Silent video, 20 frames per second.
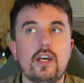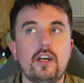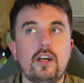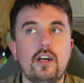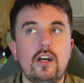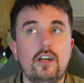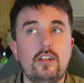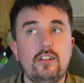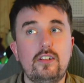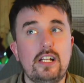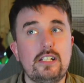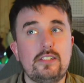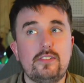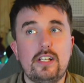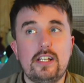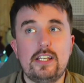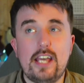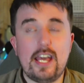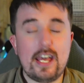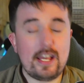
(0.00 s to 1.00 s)
That's
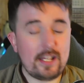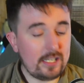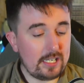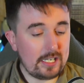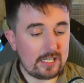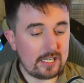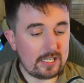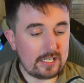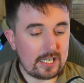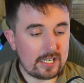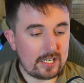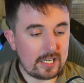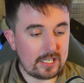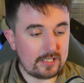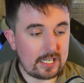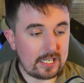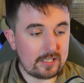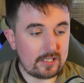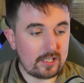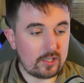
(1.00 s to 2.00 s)
yeah,
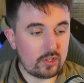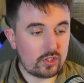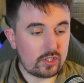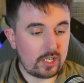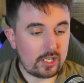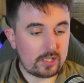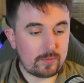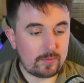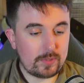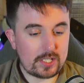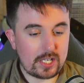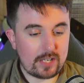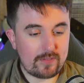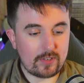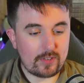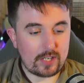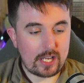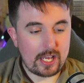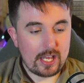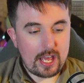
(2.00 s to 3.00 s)
and there's a lot to be said for
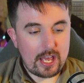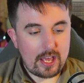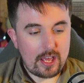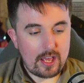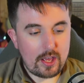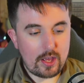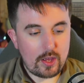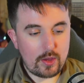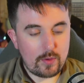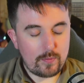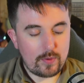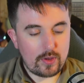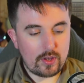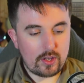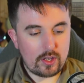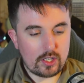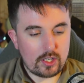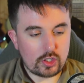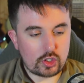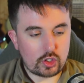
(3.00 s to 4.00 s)
that.
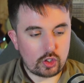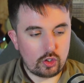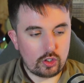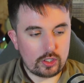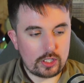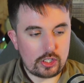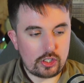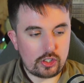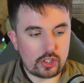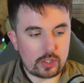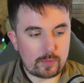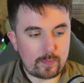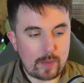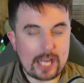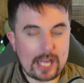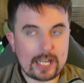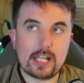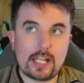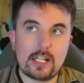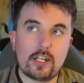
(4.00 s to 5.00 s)
So did you just
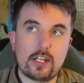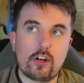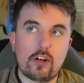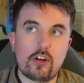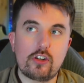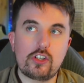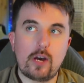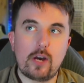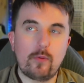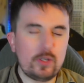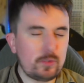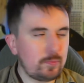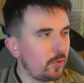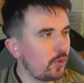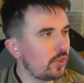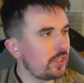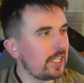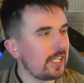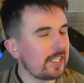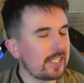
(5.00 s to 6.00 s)
pack in the other job? Well, I
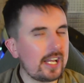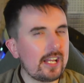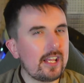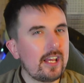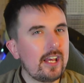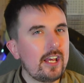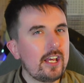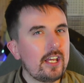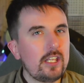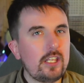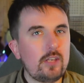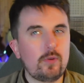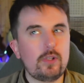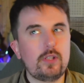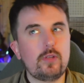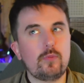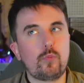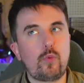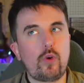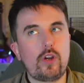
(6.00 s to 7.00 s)
suppose it's kind of
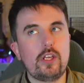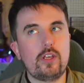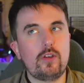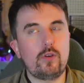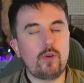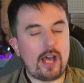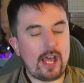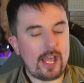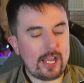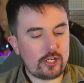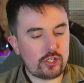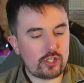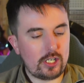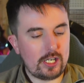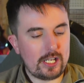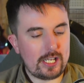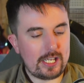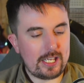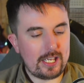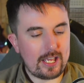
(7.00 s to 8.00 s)
were you
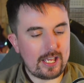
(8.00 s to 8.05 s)
actually